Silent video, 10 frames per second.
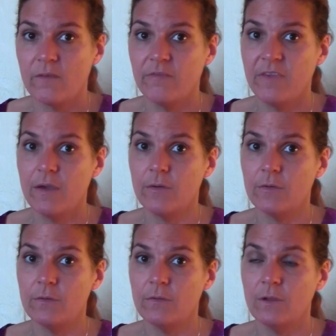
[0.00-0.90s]
our
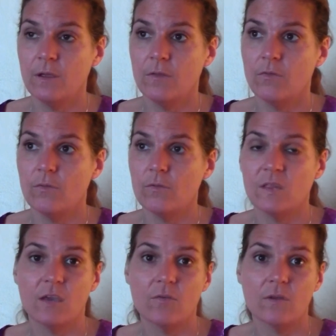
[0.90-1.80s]
field through
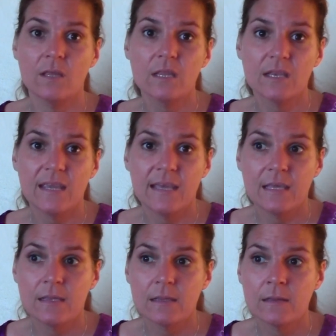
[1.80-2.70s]

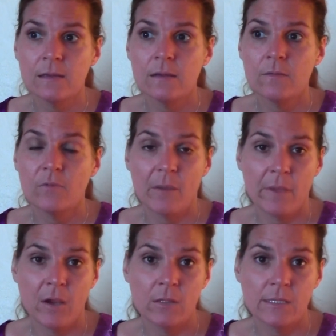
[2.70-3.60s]
synchronicities,
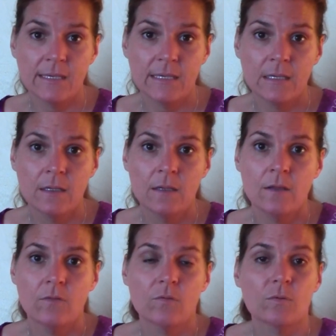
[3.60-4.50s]
primarily
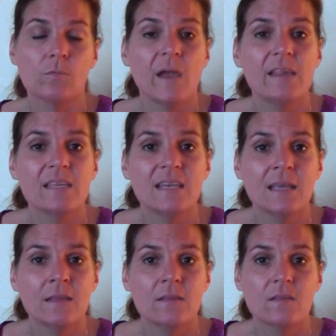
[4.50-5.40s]
through
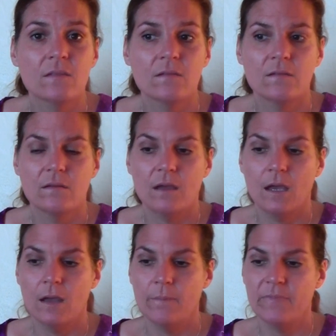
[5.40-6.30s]
resonance,
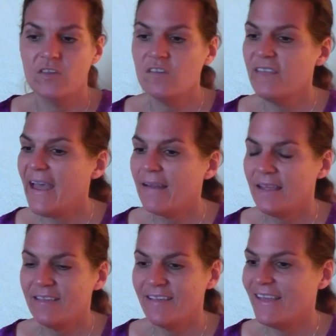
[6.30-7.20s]
just
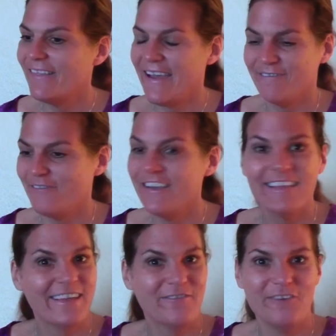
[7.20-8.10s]
that, it's like that
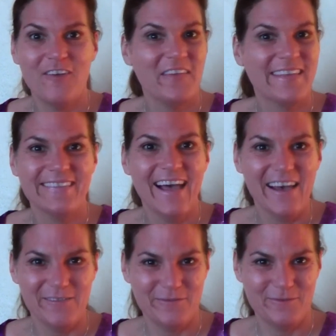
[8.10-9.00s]
feeling of falling in
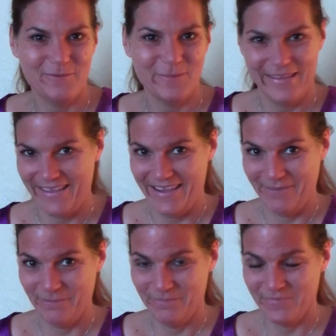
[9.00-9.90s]
love, really.